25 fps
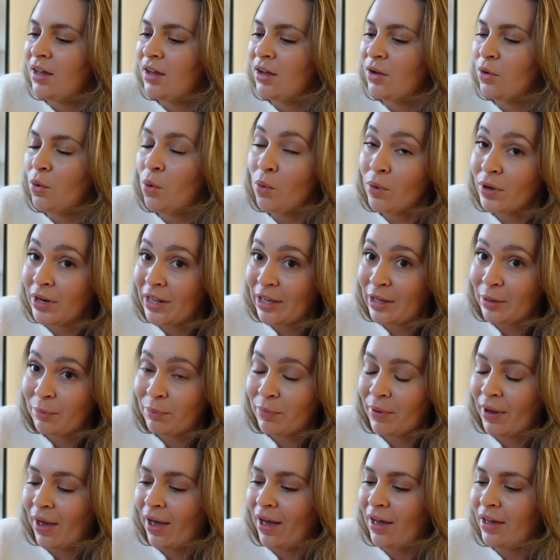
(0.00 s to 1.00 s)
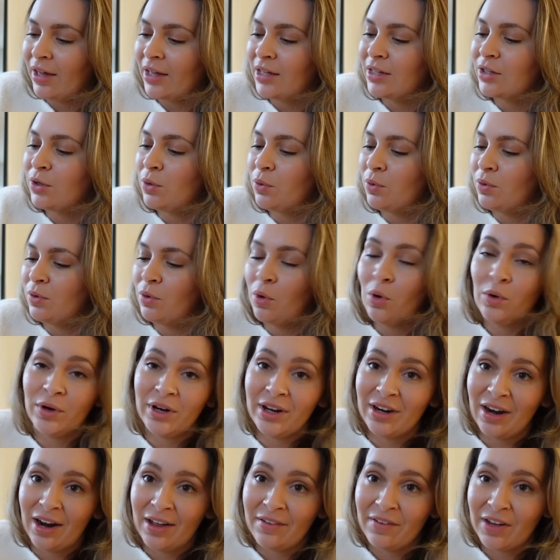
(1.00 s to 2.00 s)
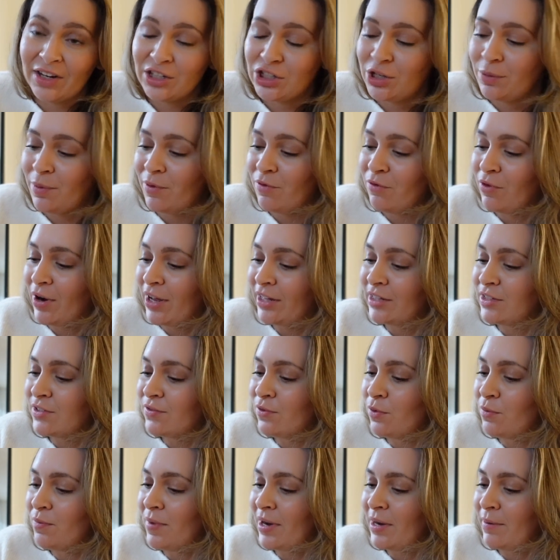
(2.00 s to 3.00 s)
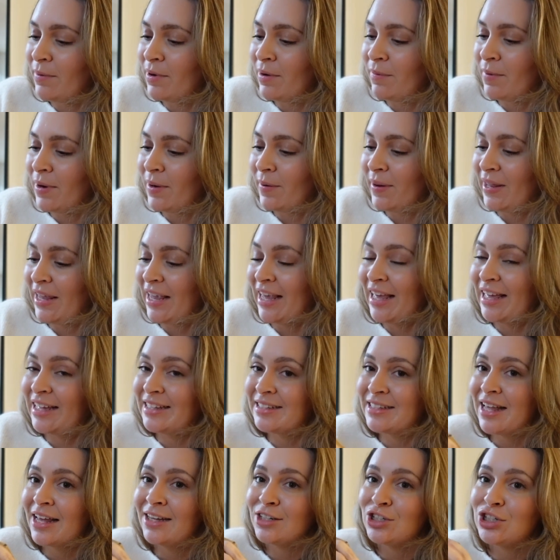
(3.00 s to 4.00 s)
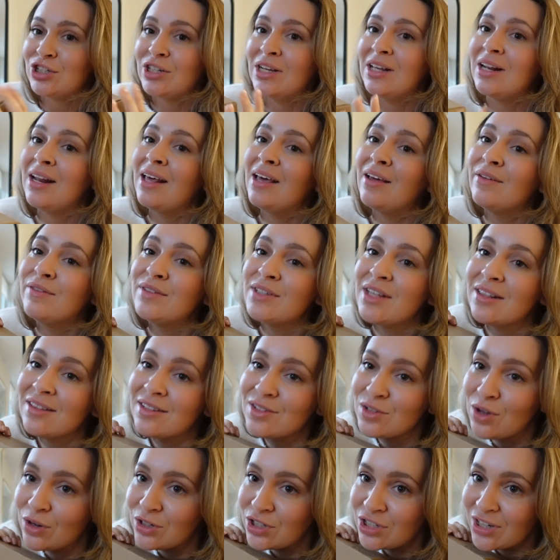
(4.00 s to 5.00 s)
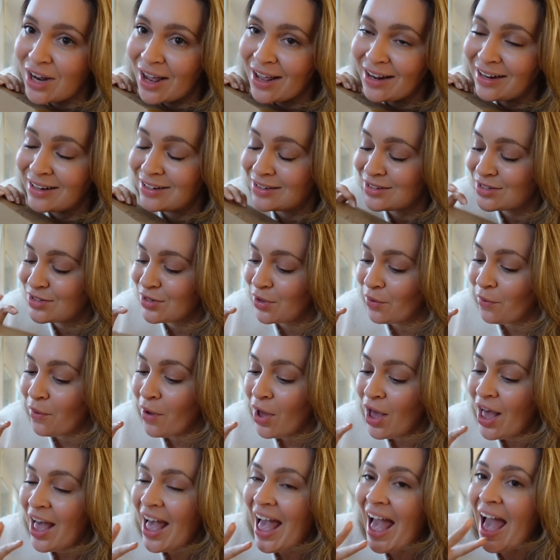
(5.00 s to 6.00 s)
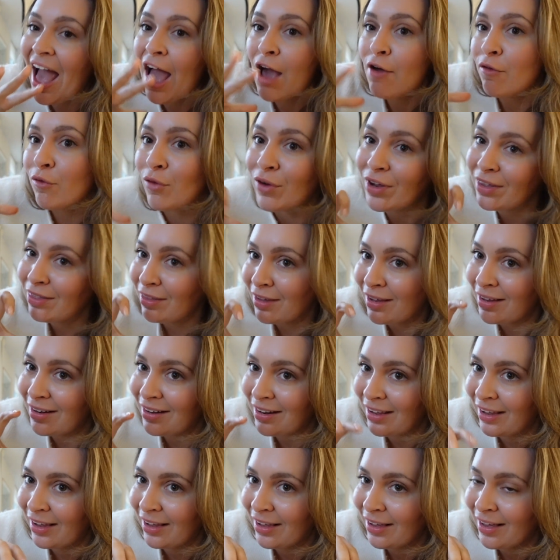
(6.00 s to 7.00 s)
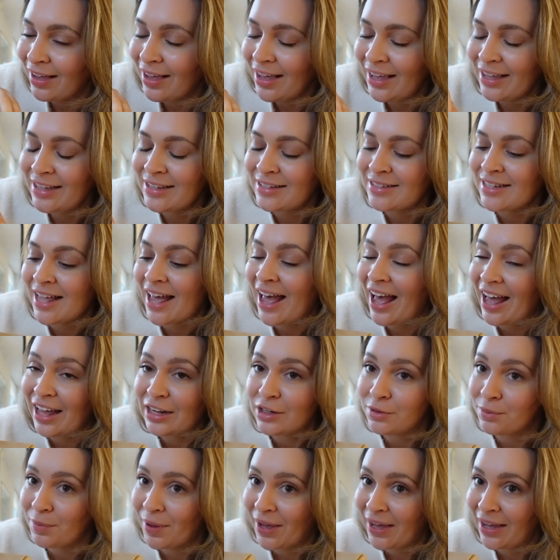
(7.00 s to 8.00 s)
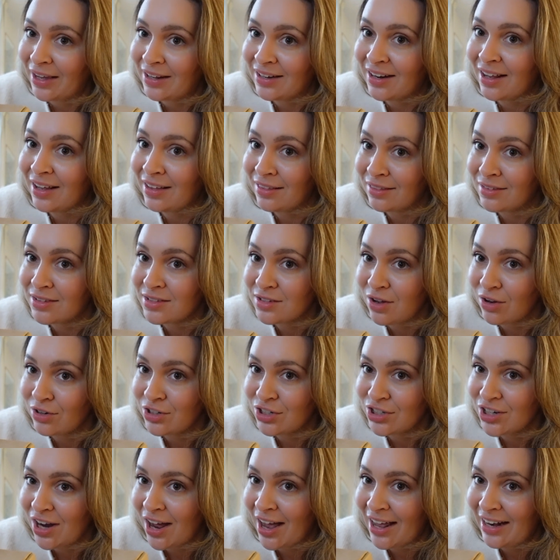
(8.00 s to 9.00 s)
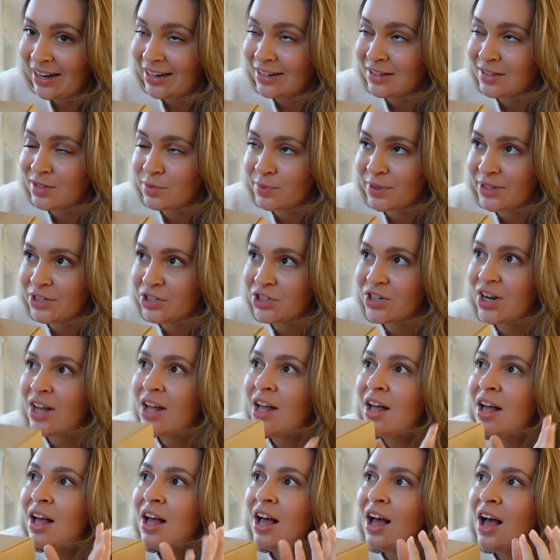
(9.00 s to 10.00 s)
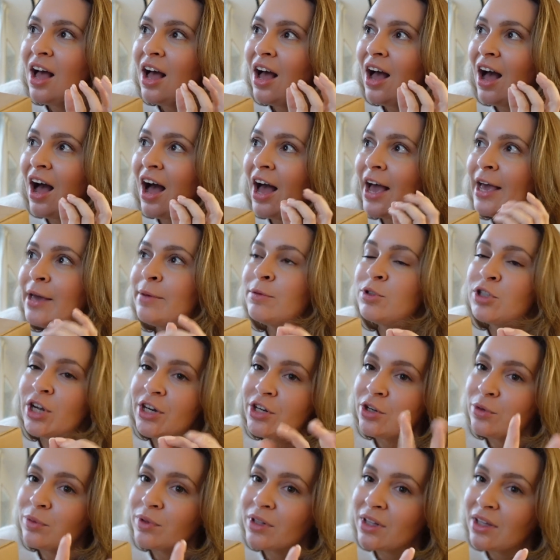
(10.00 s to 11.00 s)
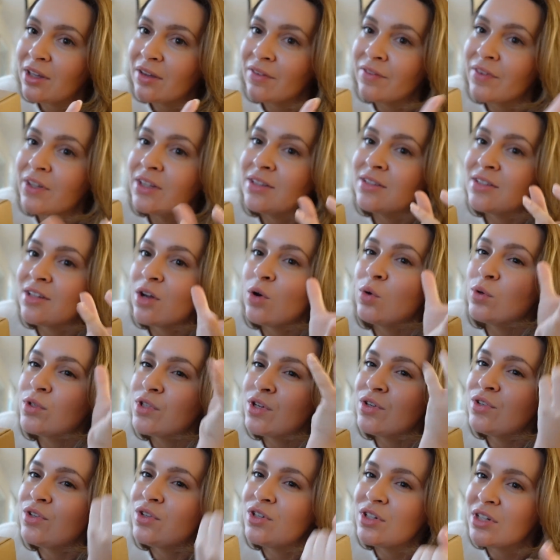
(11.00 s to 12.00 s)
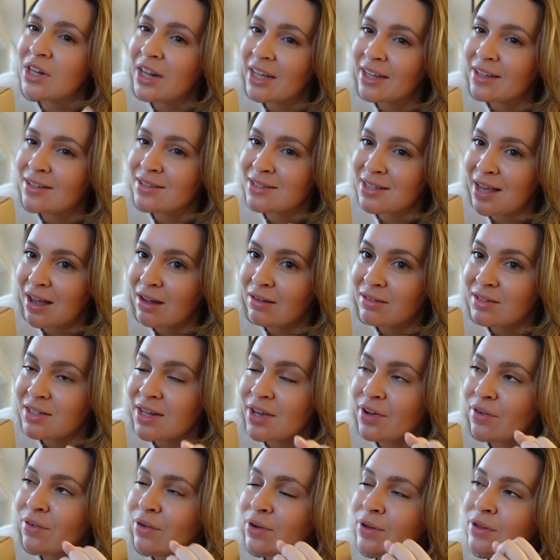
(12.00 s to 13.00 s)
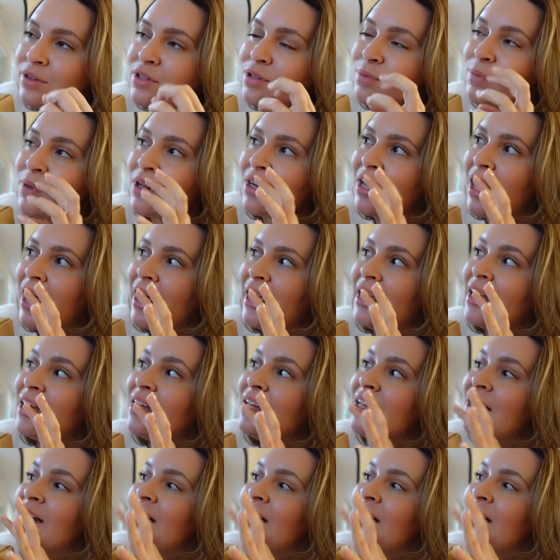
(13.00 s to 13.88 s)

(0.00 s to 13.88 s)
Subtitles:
Courtney, but Courtney and I have actually been friends for many years, and she lives in the Scottish Highlands. So everything in here is handmade in the Scottish Highlands, which I am genuinely convinced, also due to like its Celtic roots, but like